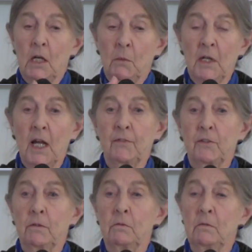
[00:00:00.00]
we have
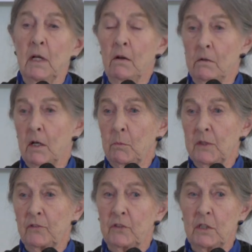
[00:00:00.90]
to know that
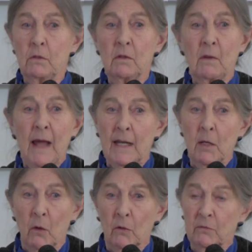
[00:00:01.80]
we're still
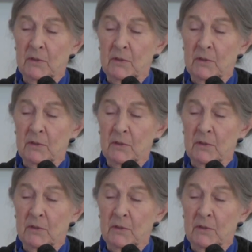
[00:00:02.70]
animals.